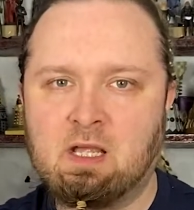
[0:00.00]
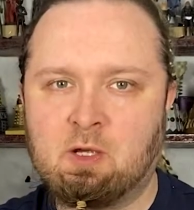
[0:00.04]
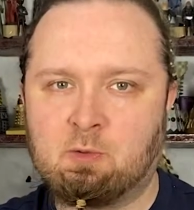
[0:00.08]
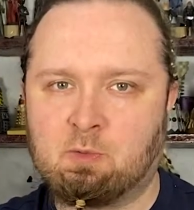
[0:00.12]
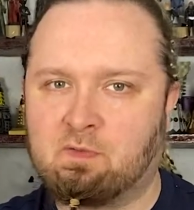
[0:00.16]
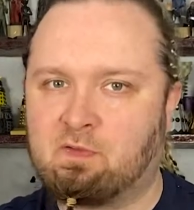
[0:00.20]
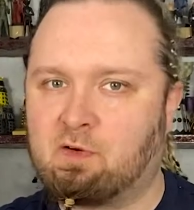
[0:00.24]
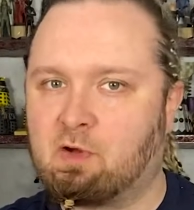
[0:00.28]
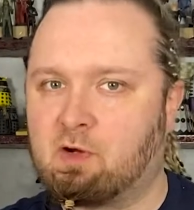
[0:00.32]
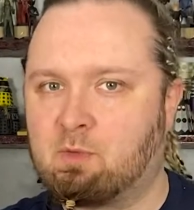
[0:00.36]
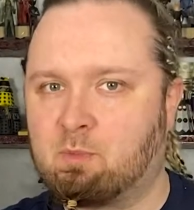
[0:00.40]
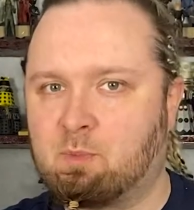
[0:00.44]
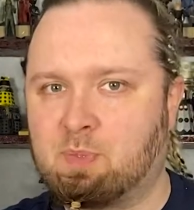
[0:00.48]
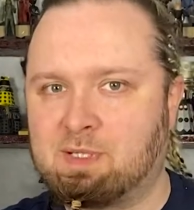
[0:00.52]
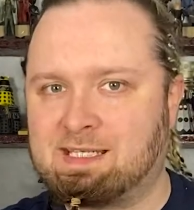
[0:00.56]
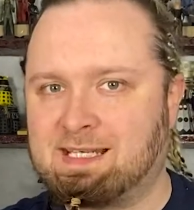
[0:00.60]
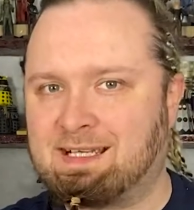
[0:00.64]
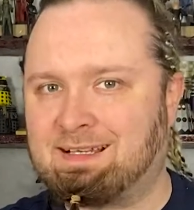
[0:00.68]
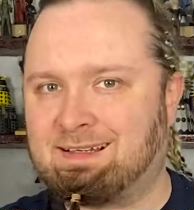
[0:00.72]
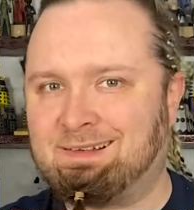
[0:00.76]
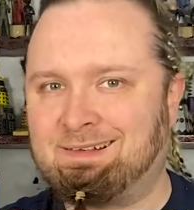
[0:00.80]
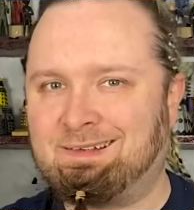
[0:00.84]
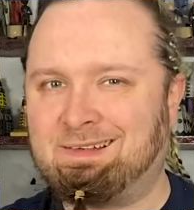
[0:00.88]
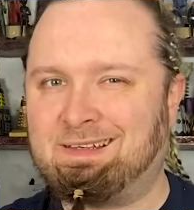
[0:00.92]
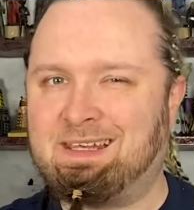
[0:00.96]
We've got a
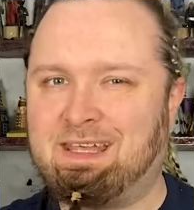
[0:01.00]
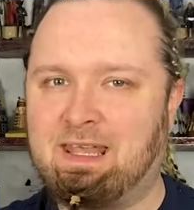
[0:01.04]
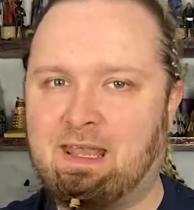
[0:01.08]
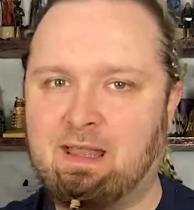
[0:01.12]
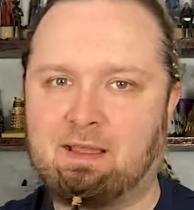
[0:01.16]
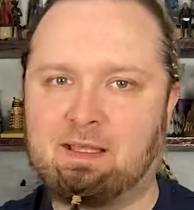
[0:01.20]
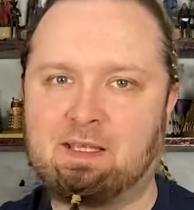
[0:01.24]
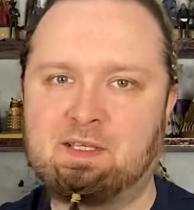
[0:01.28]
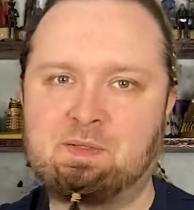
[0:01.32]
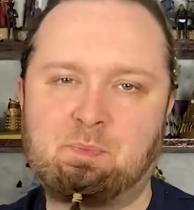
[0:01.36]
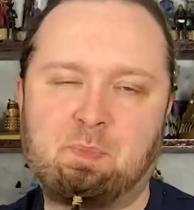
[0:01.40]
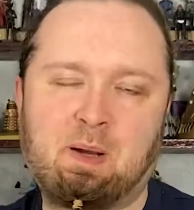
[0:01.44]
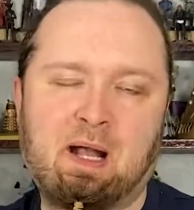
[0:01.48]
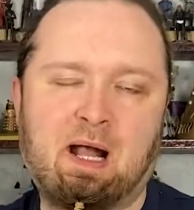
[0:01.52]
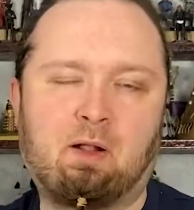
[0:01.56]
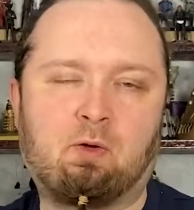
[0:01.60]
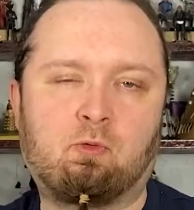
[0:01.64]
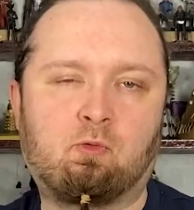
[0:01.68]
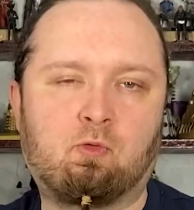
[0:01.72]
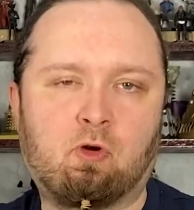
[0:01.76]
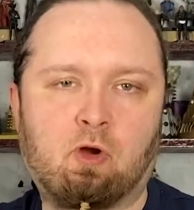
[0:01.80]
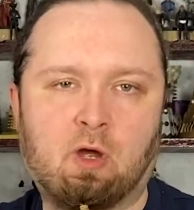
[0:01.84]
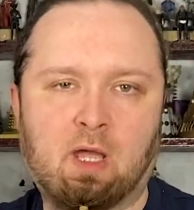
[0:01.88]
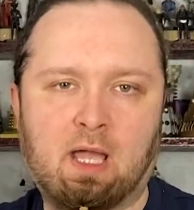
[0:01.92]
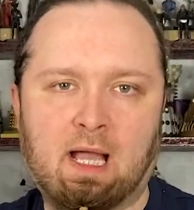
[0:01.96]
particularly nice Battle
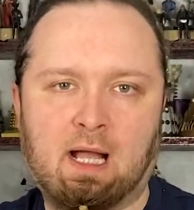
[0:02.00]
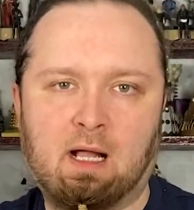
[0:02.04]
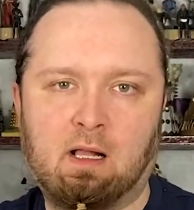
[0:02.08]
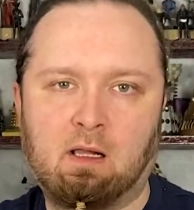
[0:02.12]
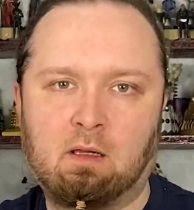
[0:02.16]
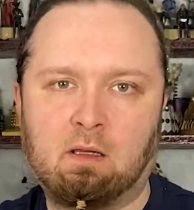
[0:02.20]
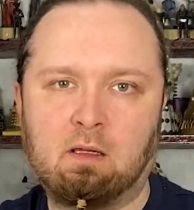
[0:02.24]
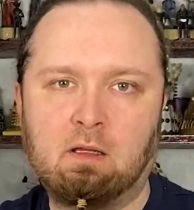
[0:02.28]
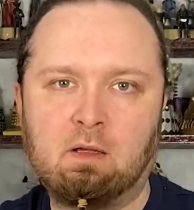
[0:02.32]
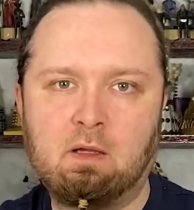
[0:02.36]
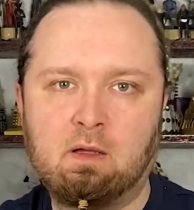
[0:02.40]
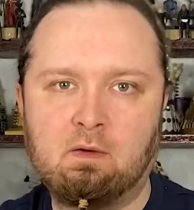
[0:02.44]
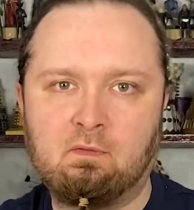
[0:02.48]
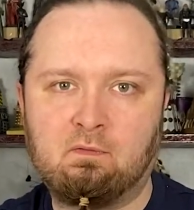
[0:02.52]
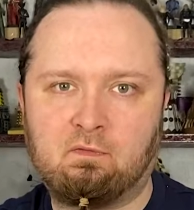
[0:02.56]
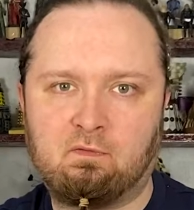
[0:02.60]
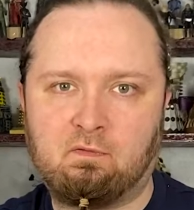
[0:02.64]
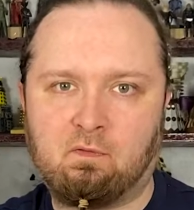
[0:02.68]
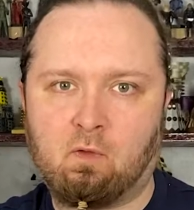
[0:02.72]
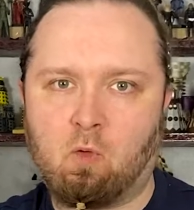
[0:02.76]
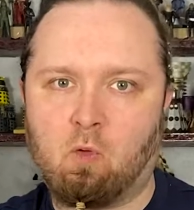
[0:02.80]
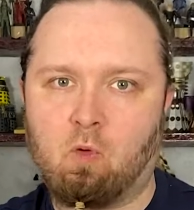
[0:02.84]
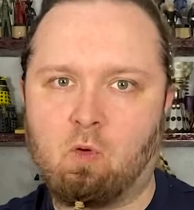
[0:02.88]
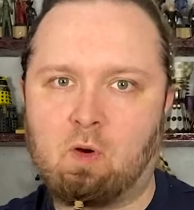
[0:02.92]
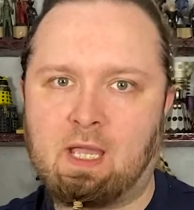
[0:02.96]
Royale
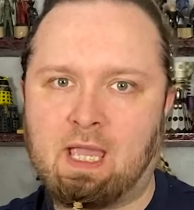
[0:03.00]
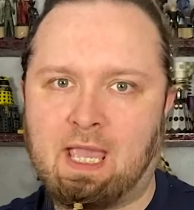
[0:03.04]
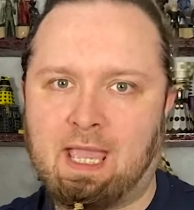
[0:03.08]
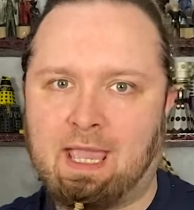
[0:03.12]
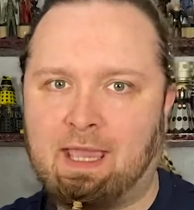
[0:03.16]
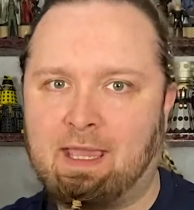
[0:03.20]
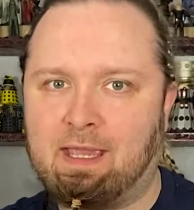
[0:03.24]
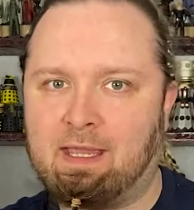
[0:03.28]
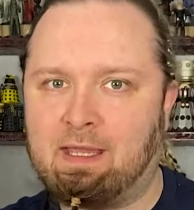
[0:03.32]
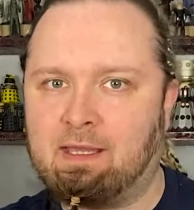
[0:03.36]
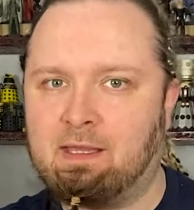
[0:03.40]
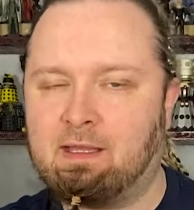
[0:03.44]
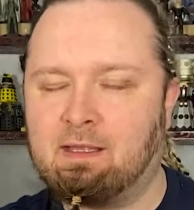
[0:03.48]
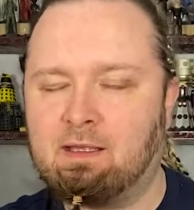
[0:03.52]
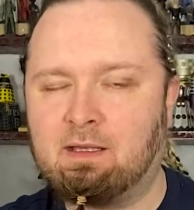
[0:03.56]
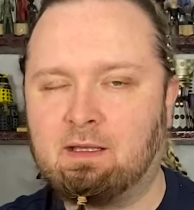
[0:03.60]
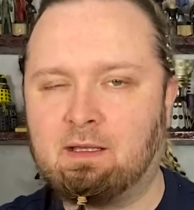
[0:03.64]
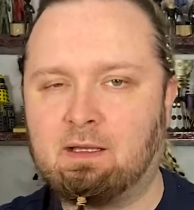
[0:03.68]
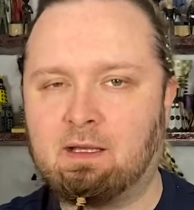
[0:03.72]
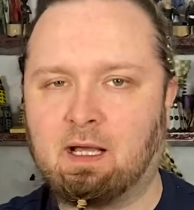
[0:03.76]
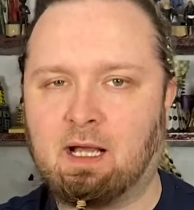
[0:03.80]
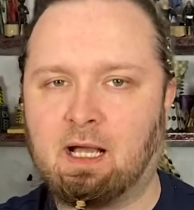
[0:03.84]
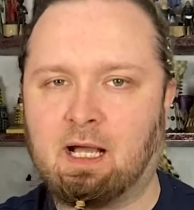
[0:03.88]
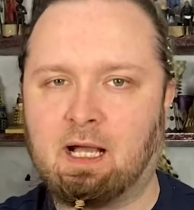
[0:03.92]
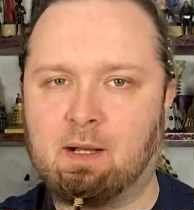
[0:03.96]
4K
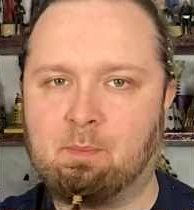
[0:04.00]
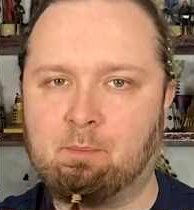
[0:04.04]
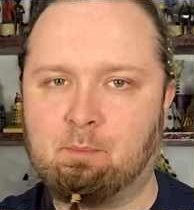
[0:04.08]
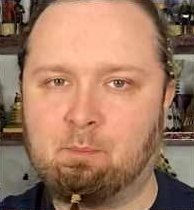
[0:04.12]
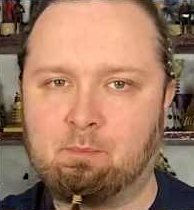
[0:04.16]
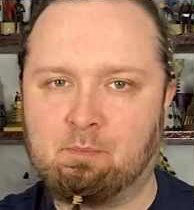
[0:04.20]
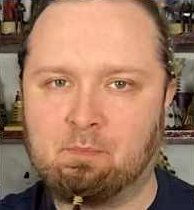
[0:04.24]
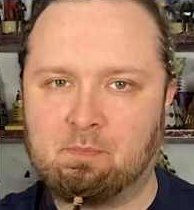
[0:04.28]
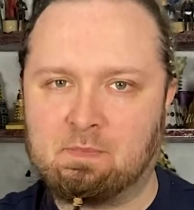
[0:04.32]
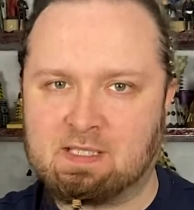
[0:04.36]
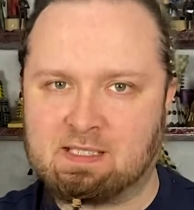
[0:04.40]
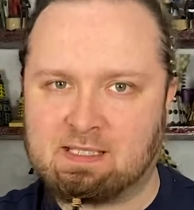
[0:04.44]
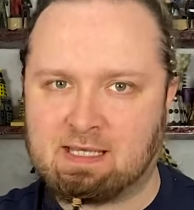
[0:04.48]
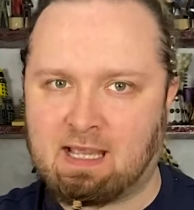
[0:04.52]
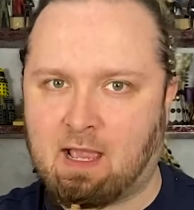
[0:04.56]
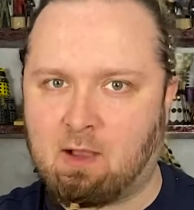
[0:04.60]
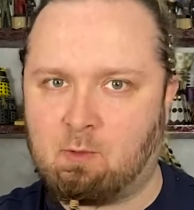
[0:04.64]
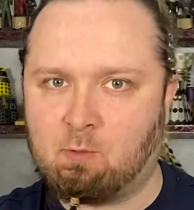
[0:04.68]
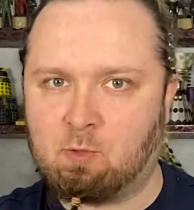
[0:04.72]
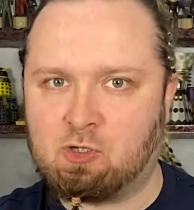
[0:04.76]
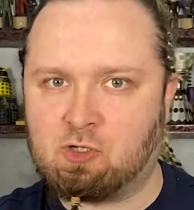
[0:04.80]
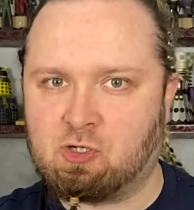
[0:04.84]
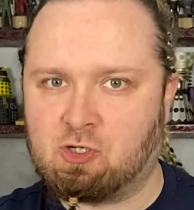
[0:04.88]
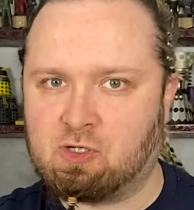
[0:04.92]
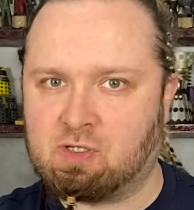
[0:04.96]
um, set,
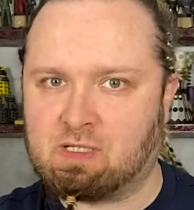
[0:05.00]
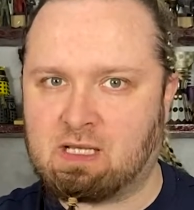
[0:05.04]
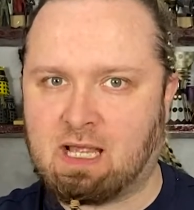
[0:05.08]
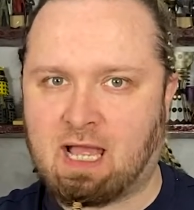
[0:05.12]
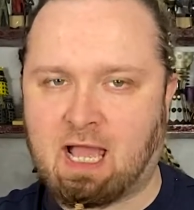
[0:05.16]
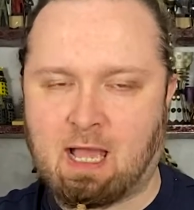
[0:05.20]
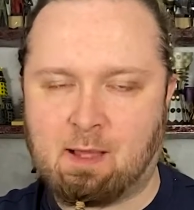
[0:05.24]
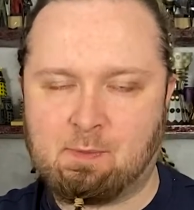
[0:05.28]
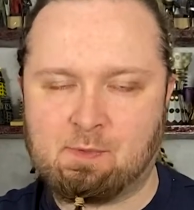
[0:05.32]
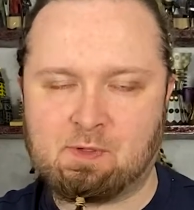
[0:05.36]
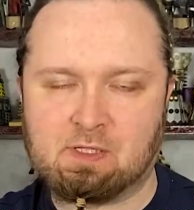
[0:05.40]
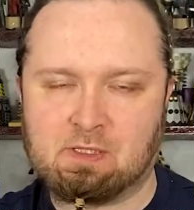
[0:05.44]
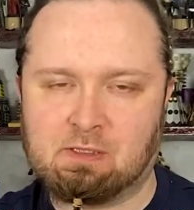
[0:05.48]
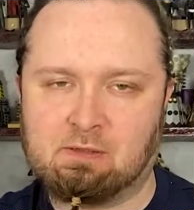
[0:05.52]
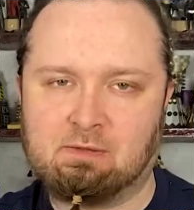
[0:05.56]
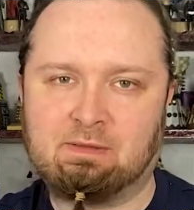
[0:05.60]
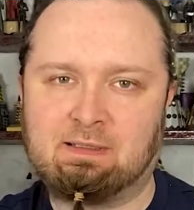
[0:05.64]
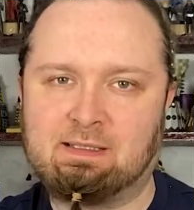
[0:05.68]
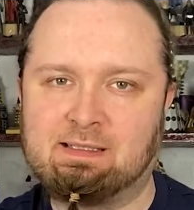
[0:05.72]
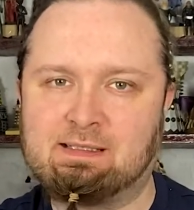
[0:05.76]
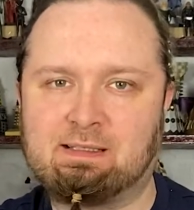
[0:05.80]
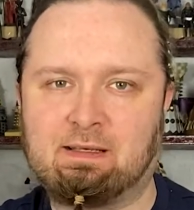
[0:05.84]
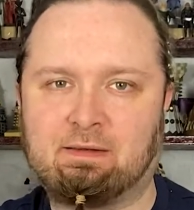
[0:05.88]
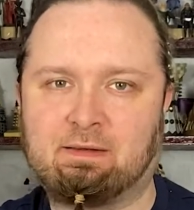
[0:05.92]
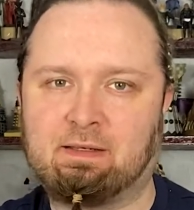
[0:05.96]
which is absolutely
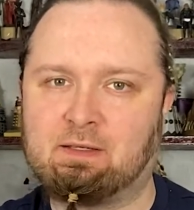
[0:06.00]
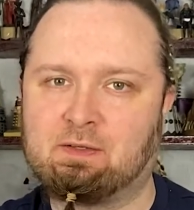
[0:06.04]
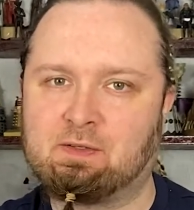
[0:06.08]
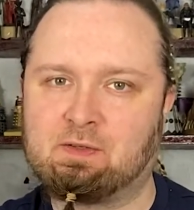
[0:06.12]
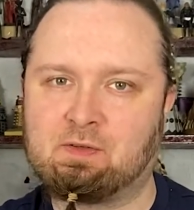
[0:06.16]
stunning.